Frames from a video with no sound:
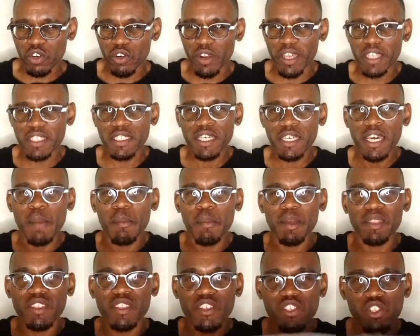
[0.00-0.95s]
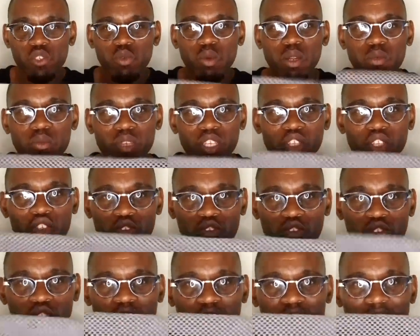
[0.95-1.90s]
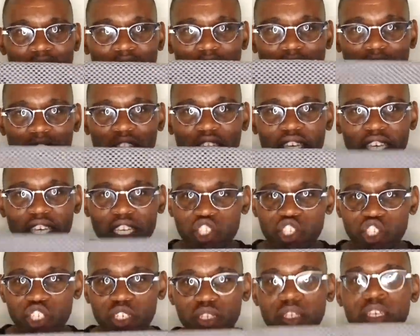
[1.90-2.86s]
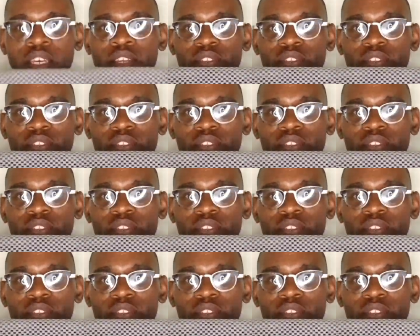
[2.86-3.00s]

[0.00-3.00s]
correct, but this is what we use in the kitchen.